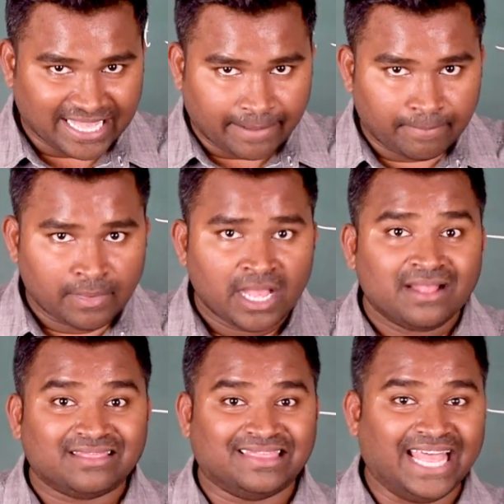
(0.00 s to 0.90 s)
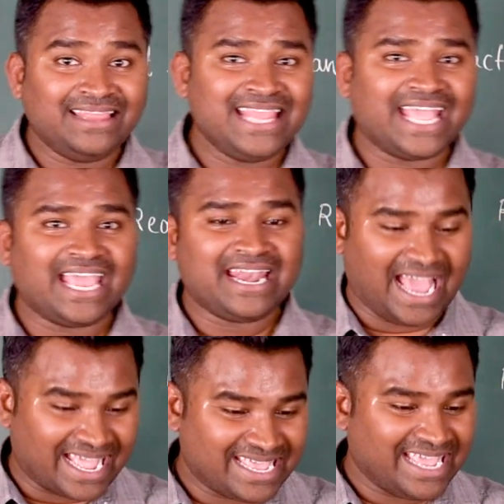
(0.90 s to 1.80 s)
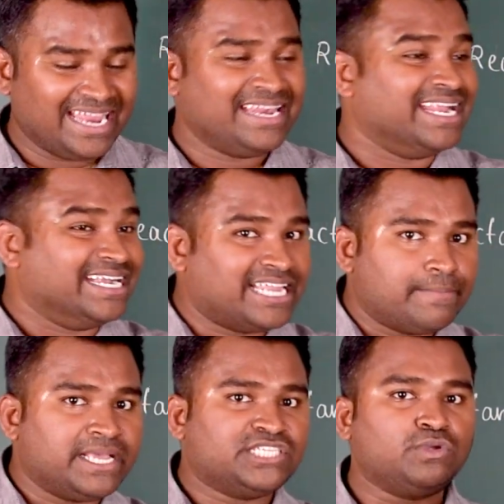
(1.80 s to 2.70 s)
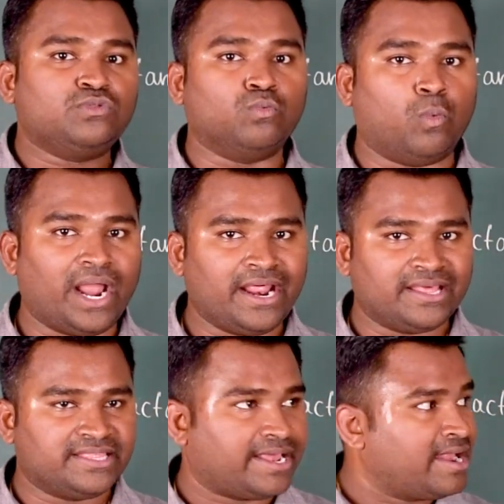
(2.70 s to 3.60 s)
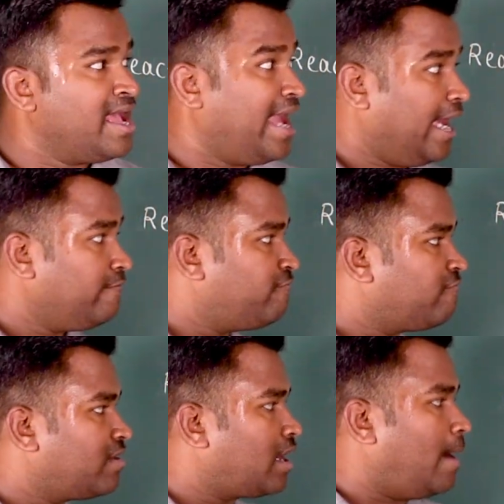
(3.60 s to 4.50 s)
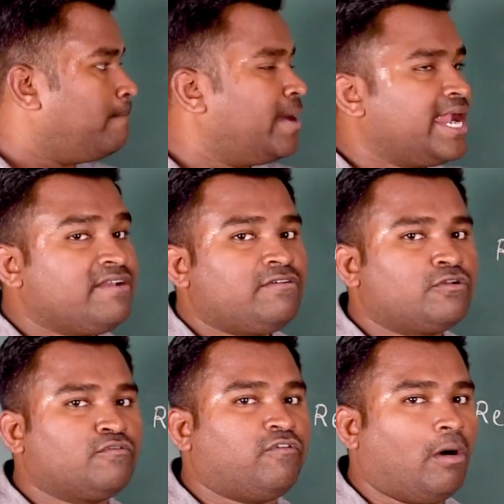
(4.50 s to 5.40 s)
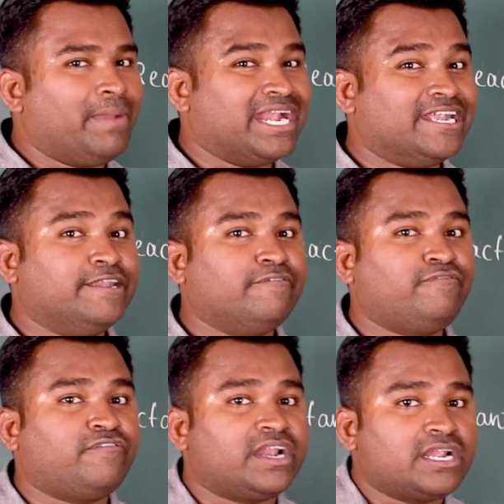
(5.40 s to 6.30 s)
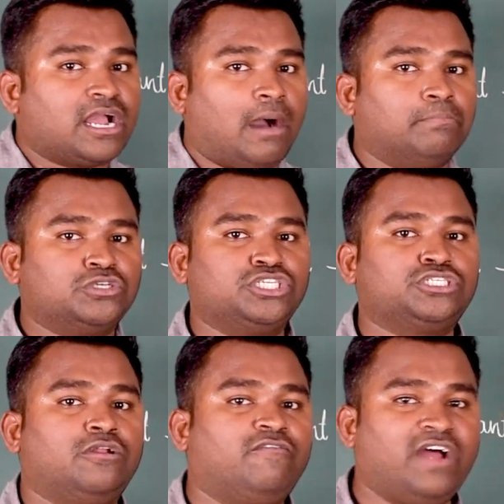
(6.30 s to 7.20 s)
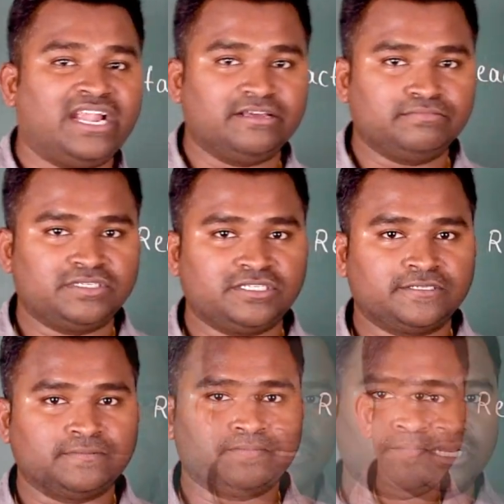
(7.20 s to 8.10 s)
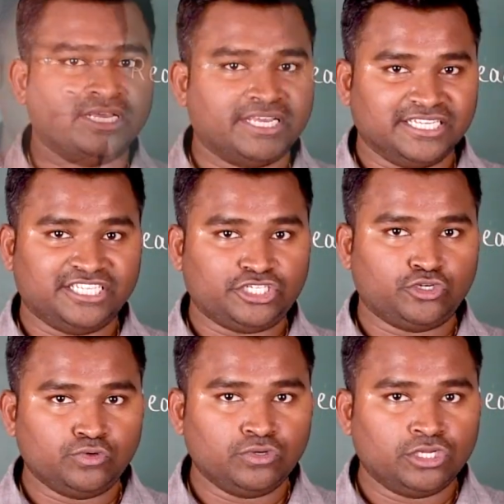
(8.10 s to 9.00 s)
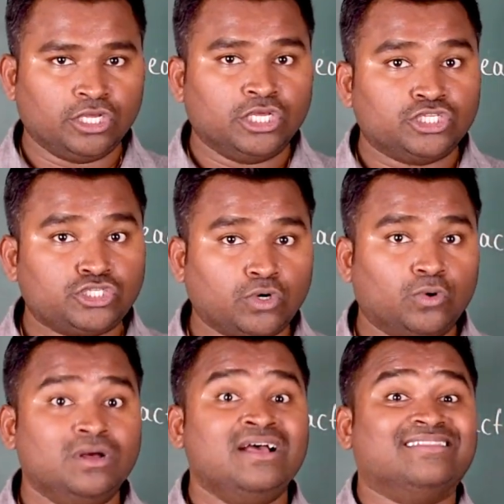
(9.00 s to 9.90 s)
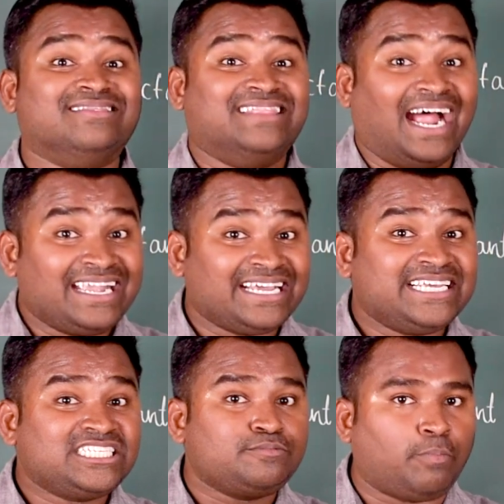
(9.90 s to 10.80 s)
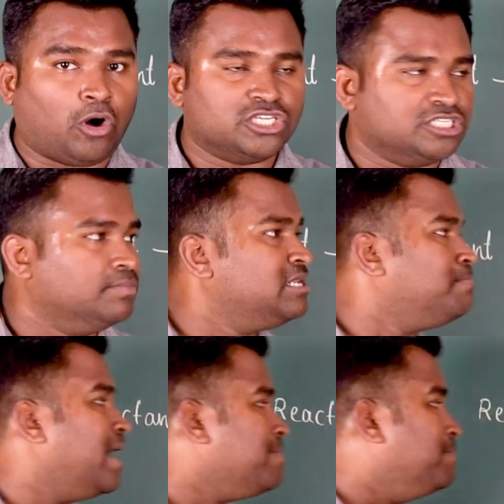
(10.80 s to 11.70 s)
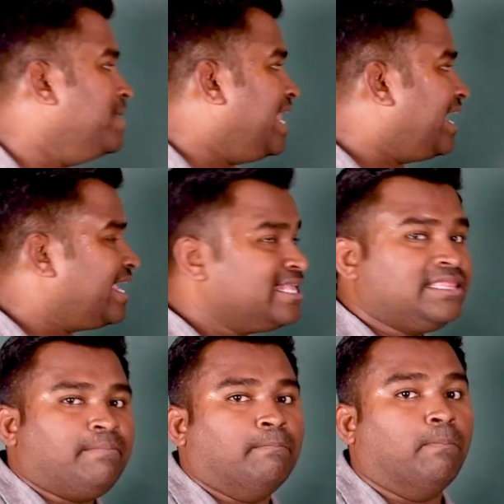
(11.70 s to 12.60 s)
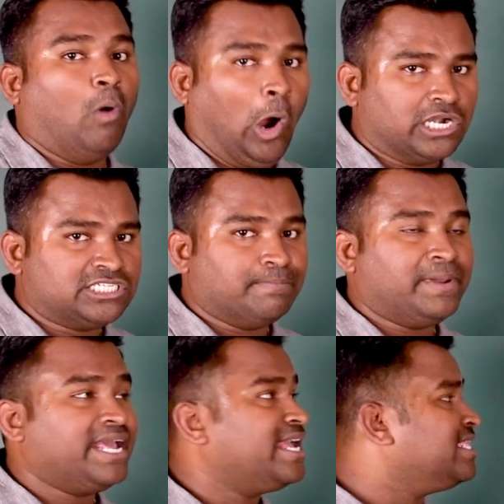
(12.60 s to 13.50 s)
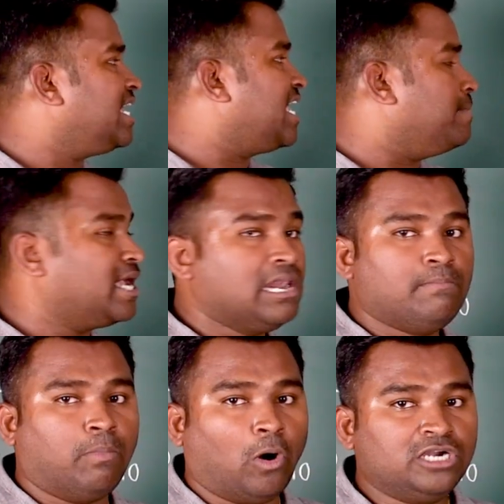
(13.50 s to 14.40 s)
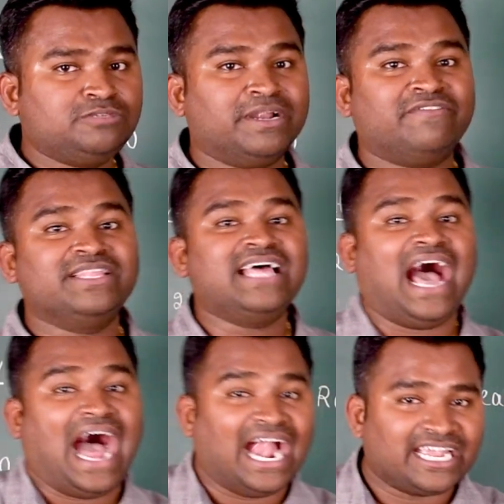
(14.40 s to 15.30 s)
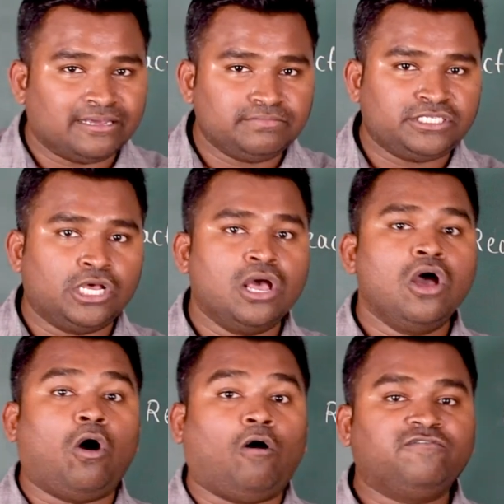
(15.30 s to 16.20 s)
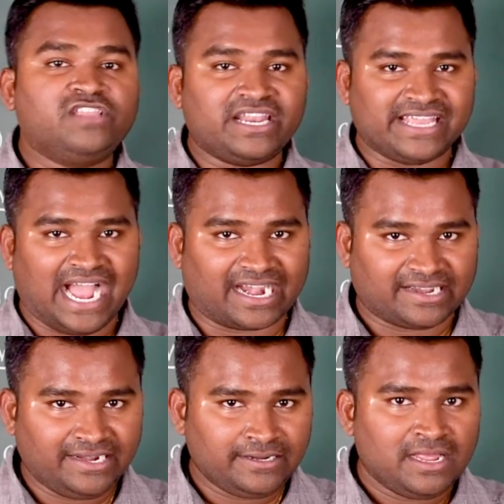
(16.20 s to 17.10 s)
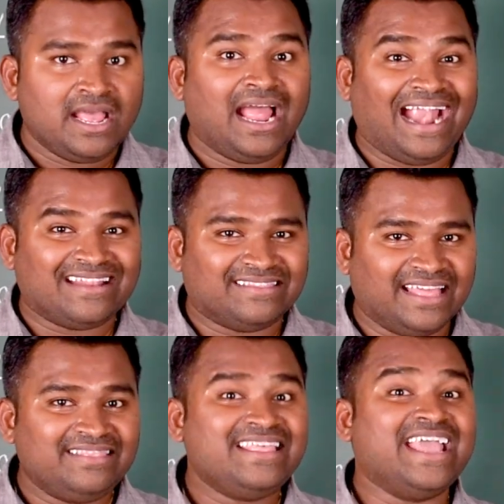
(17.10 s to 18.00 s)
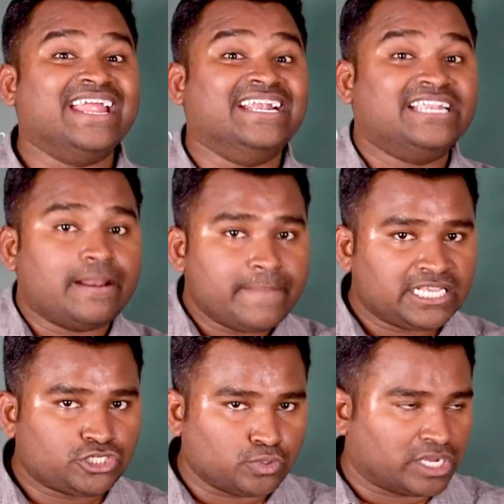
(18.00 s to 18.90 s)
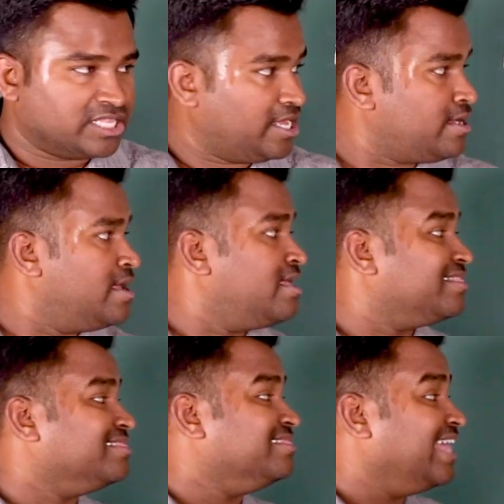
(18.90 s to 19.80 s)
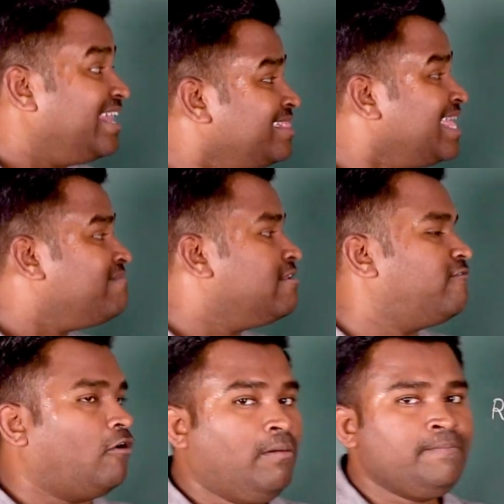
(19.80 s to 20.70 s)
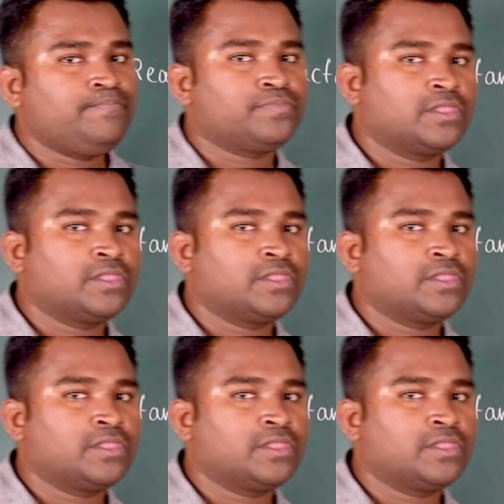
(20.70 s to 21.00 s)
them, then they can again intermix with one another and combine to form a different composition of atoms. Is it true? So that is possible by breaking the bonds, breaking the chemical bonds between the atoms of the reactant, and then they intermix together, then they will form